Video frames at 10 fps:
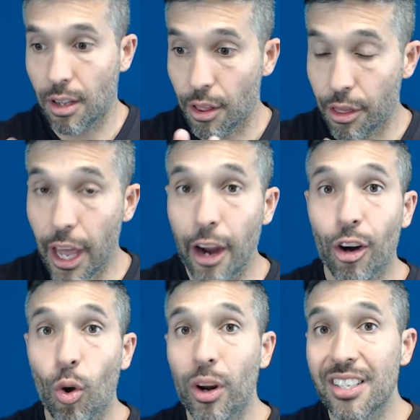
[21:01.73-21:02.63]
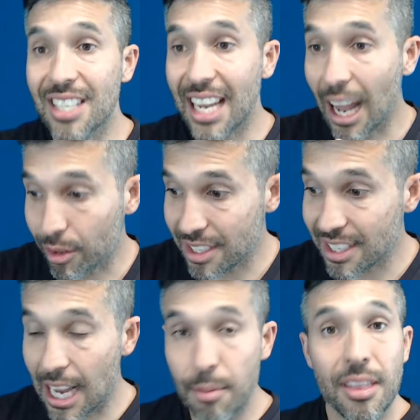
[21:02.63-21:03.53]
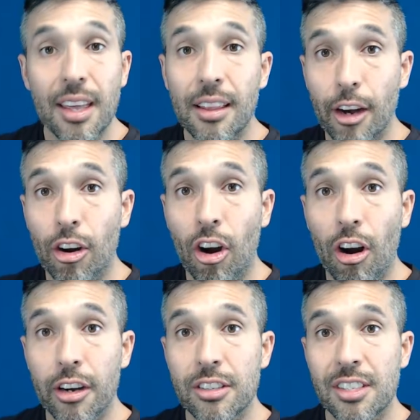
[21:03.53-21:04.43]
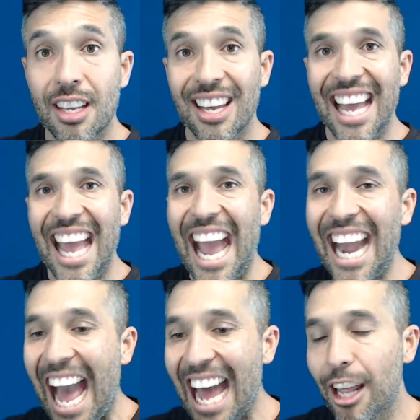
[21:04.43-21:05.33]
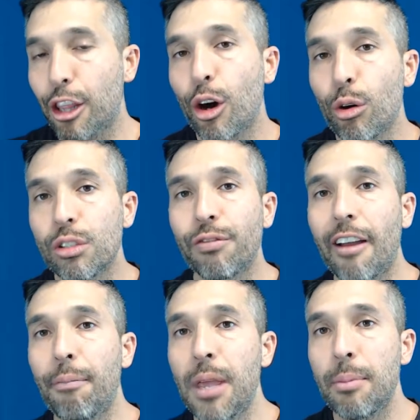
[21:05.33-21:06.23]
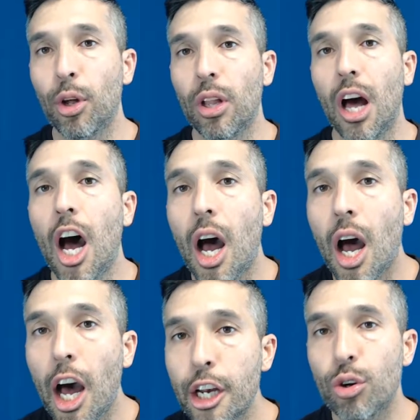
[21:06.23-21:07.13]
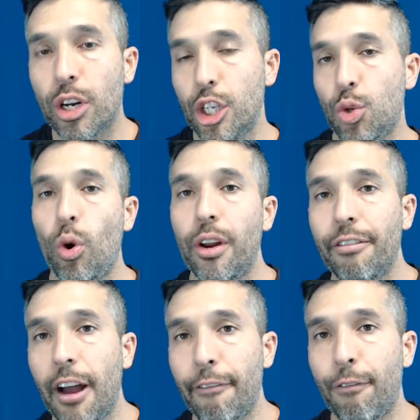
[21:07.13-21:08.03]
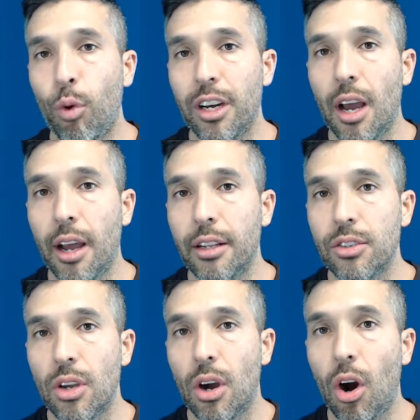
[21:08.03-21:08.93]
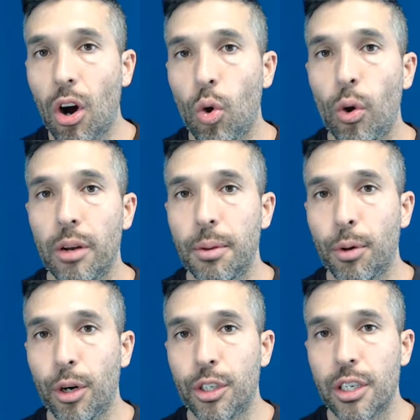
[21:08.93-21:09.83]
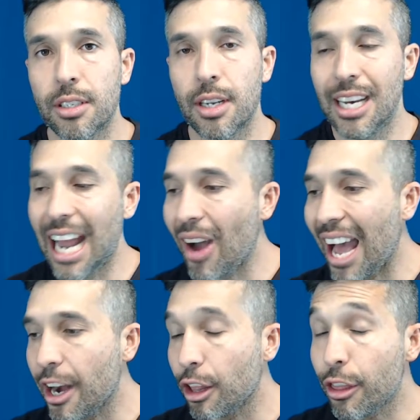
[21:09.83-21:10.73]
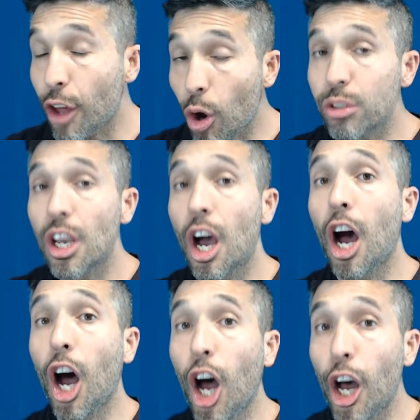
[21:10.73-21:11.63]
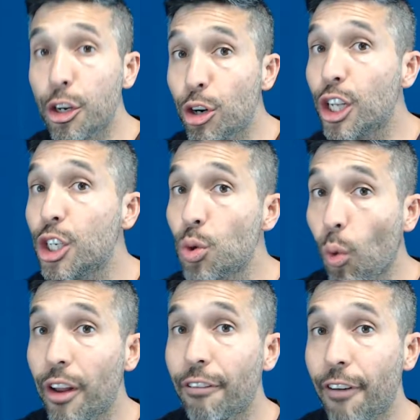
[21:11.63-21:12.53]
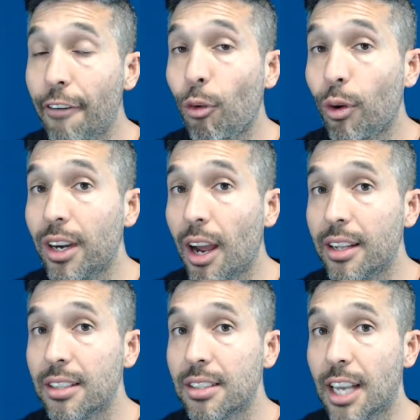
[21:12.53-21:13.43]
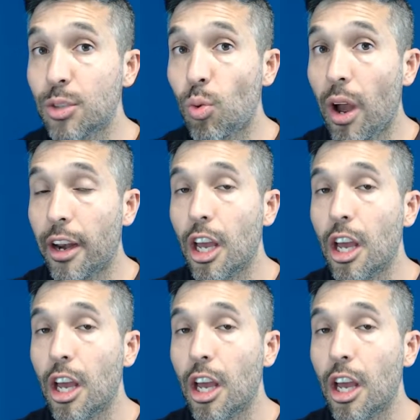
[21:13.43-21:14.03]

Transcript: they are going to send out same thing, their cards, and out of those 5 people, 125 49s are going to be purchased. Now, out of those 125 49s, guess what?